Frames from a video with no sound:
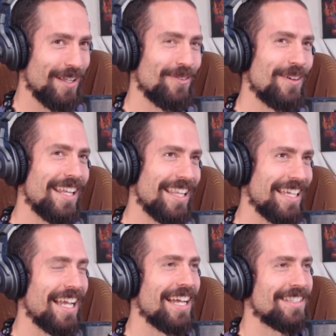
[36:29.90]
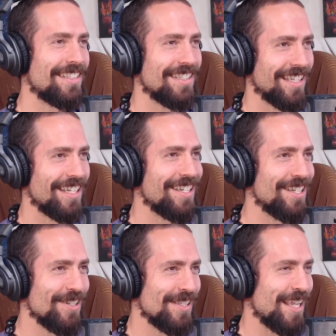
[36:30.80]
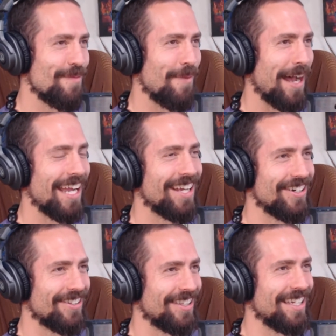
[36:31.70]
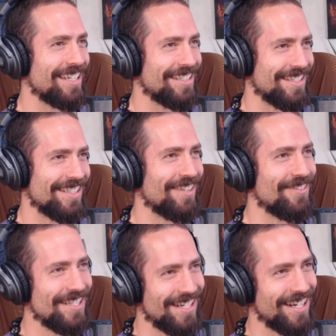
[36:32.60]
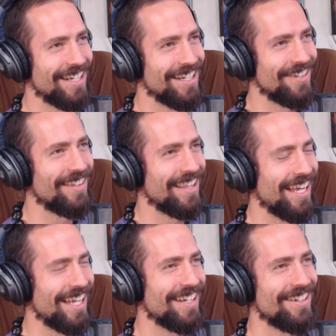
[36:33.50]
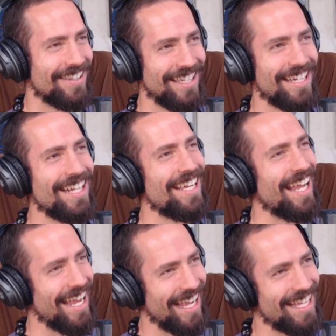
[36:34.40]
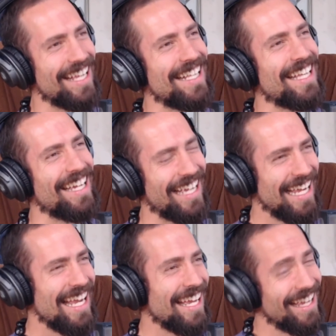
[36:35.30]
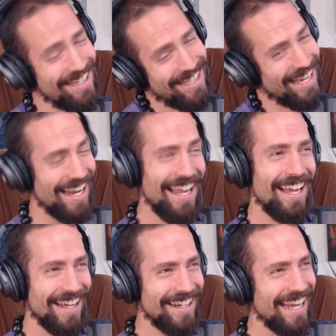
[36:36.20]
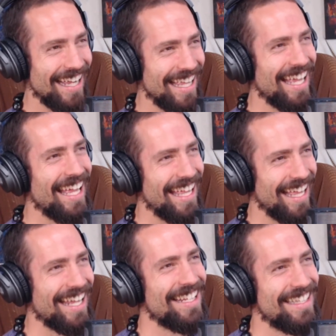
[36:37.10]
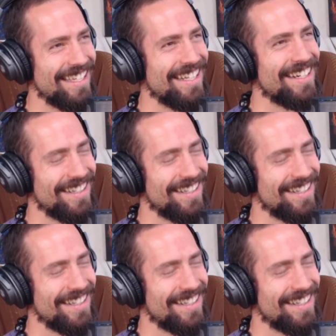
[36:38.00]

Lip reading: with one of the guests, he said, do you say bye, Earthlings? He said, we started it with hi, Earthling. I was like, all right. I'll do.